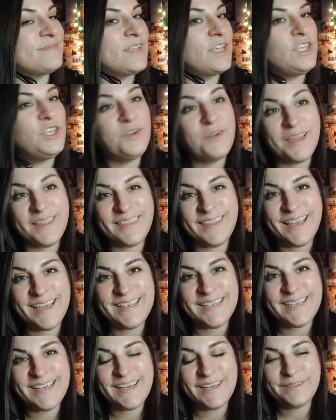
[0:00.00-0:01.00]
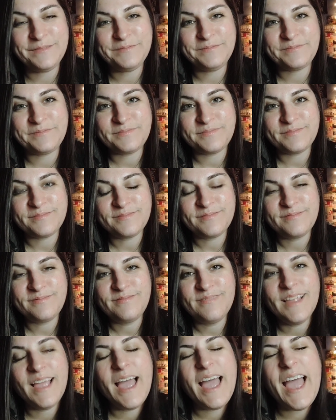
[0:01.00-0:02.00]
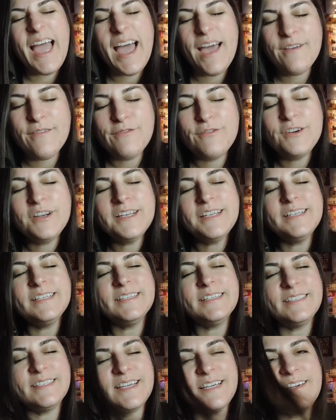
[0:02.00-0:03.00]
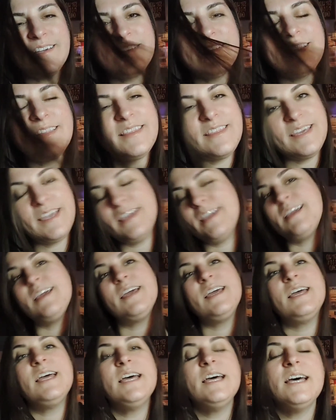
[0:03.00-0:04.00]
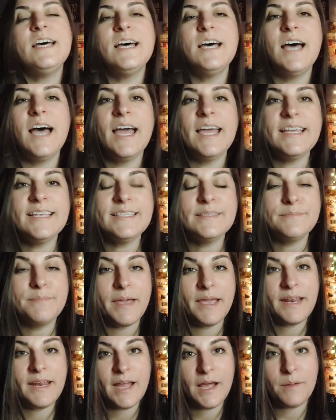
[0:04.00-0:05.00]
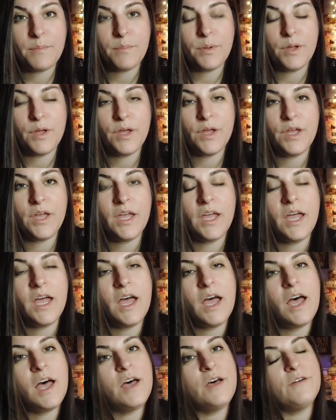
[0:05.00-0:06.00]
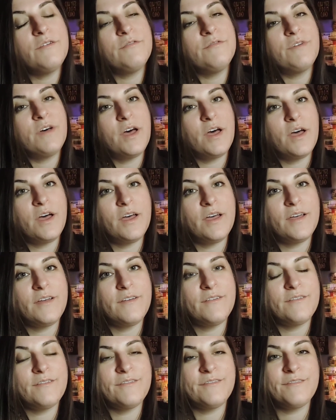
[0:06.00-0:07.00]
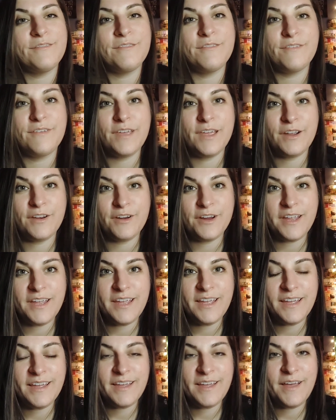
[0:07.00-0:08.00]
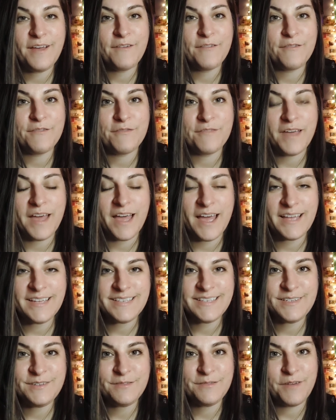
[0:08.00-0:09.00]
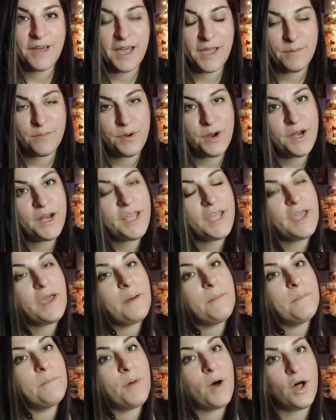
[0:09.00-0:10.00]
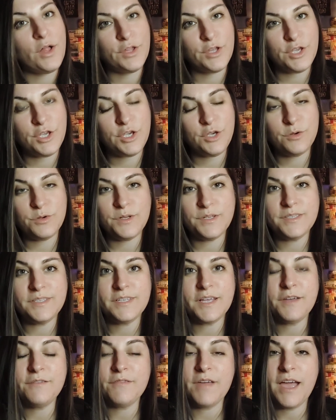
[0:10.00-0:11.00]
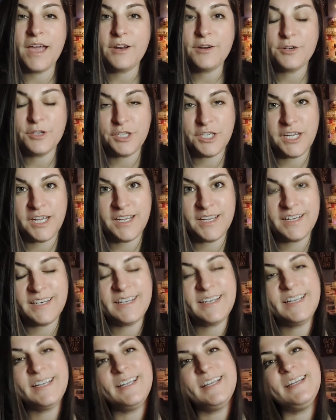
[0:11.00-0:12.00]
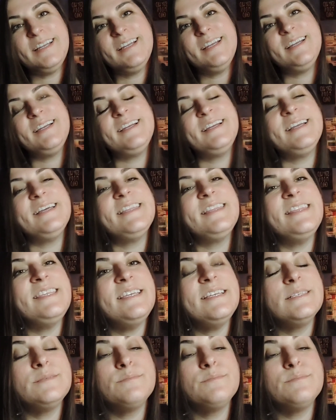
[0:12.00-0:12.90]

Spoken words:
you get the idea. Every single thing is made up of very fast vibrating molecules of energy. These